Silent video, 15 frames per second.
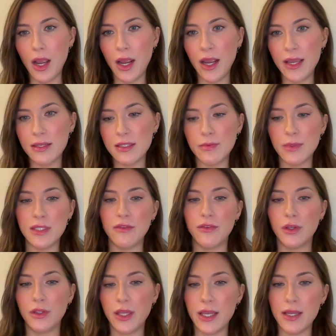I
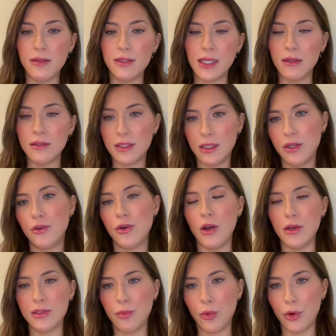specifically dealt in
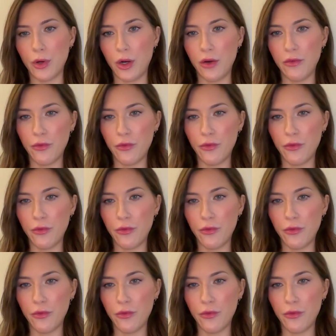cross-border